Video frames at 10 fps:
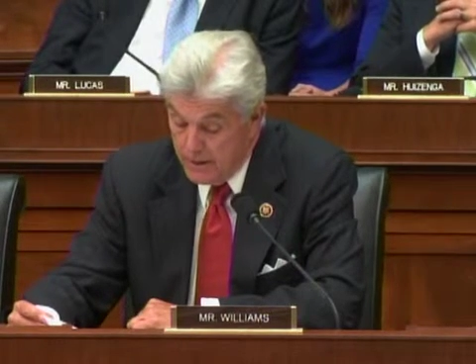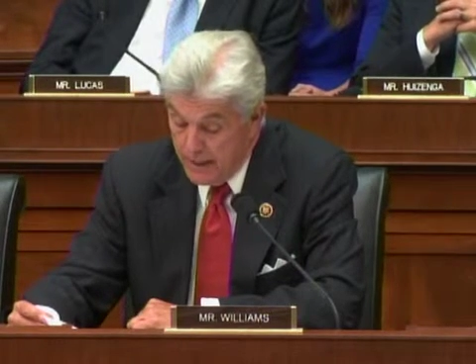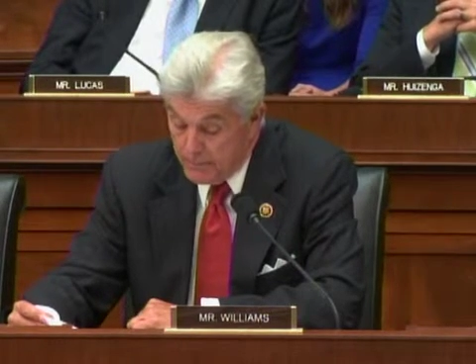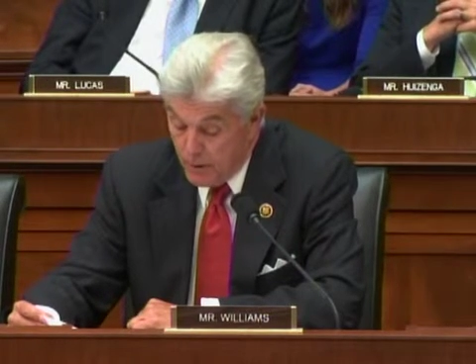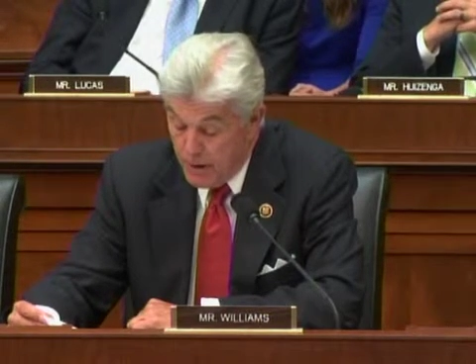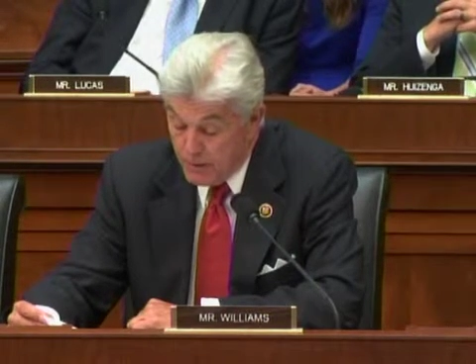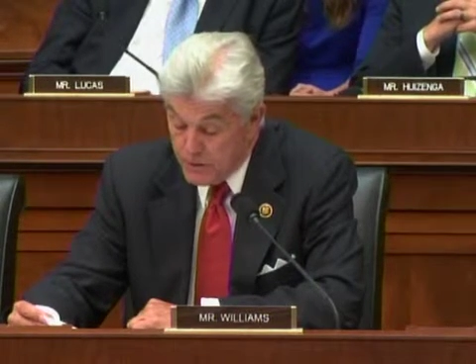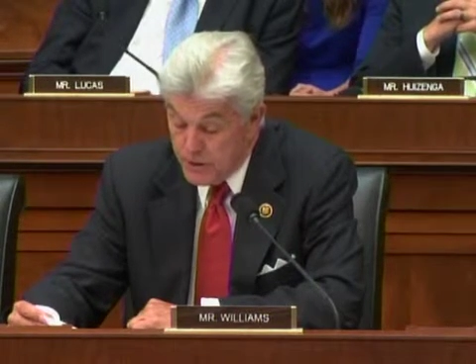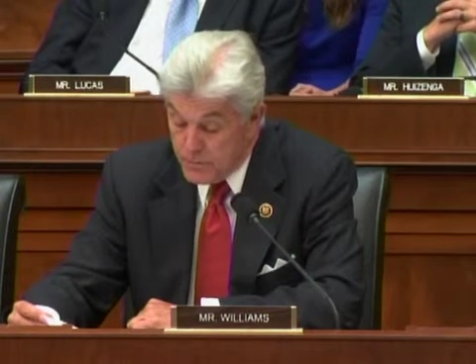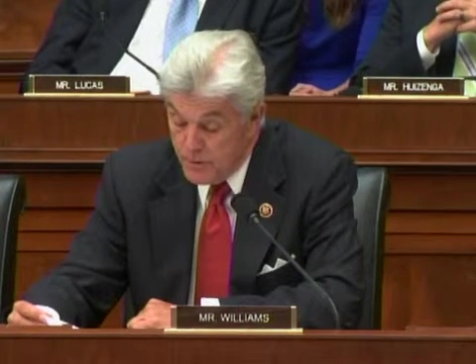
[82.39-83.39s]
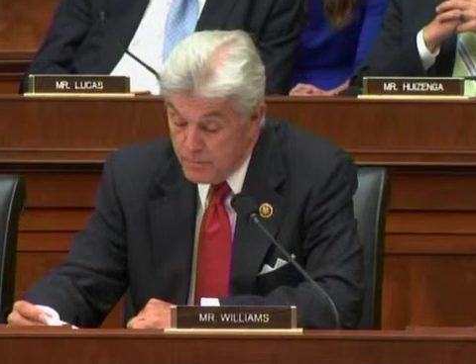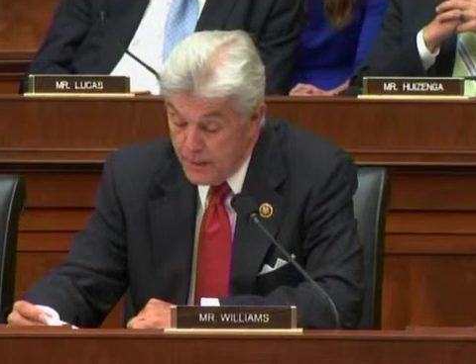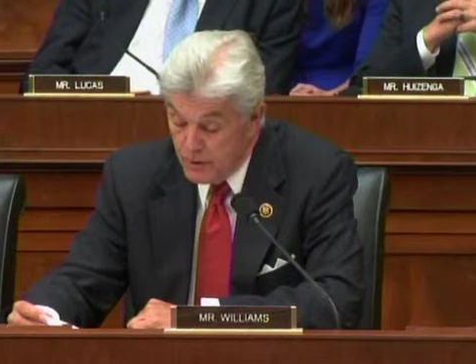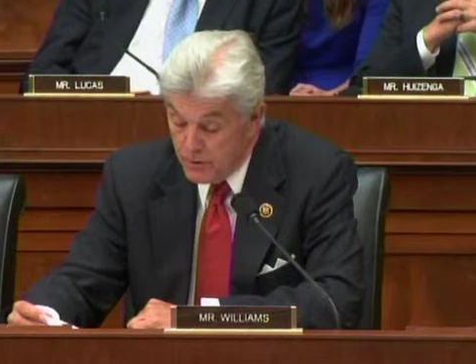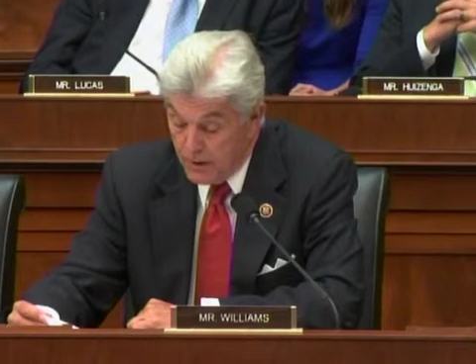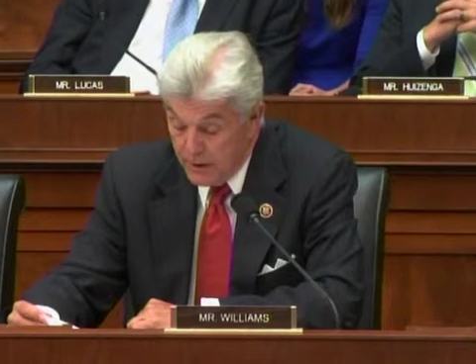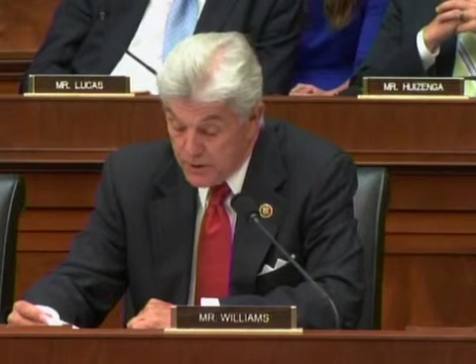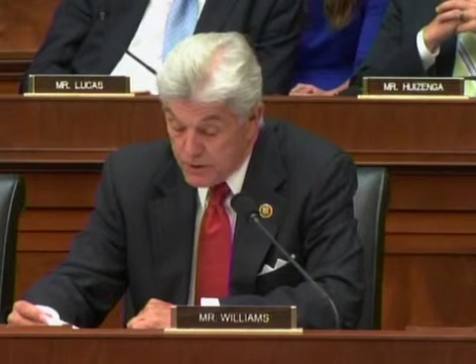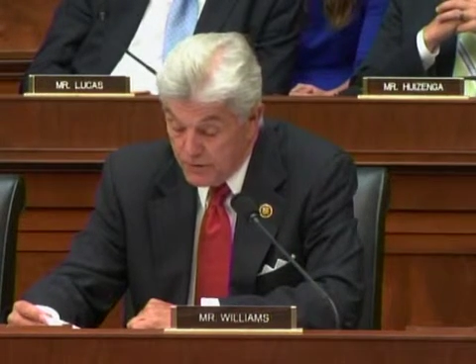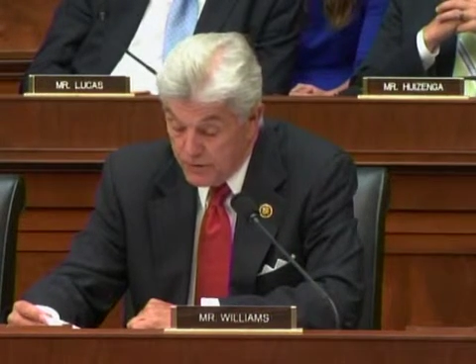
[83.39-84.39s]
That progress has been made over the
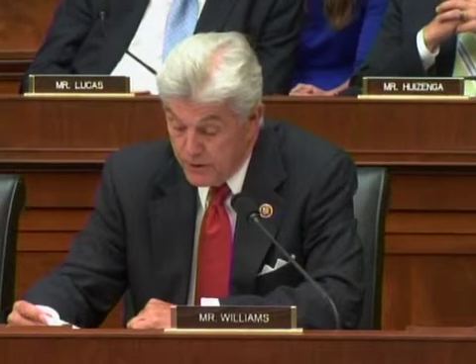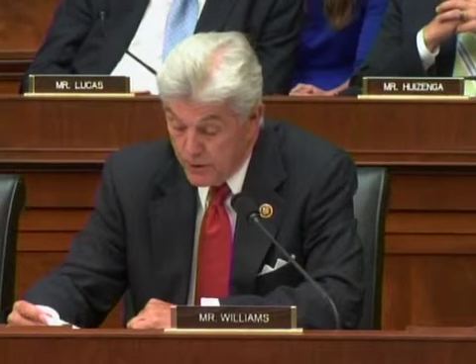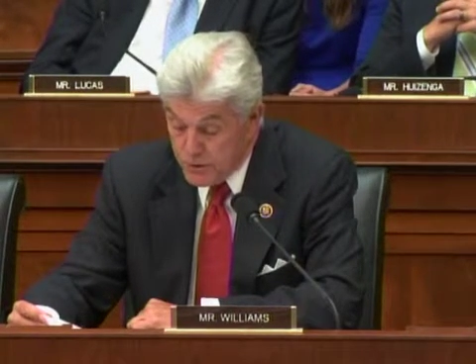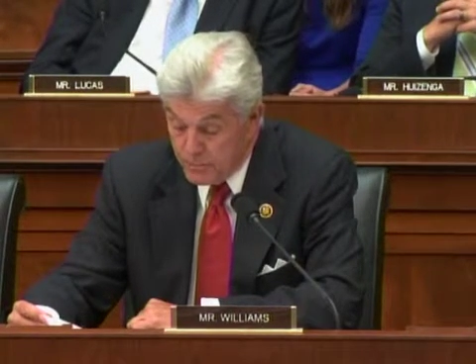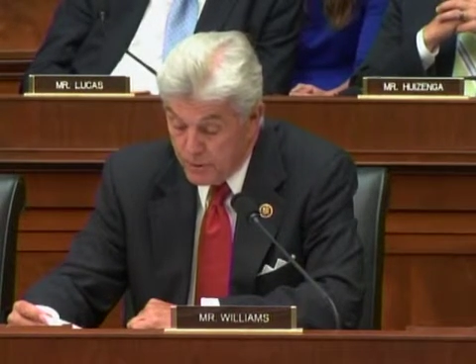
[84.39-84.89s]
last several years